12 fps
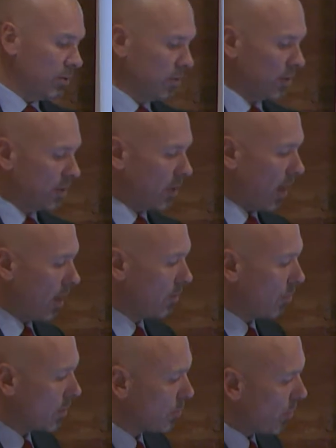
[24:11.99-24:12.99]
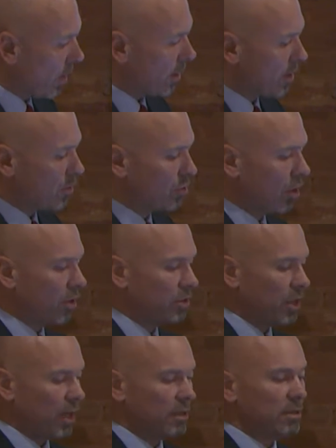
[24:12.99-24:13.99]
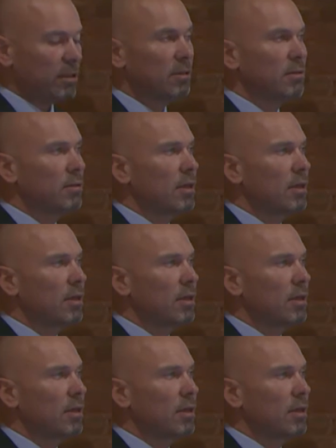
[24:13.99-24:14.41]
to decide was whether a search engine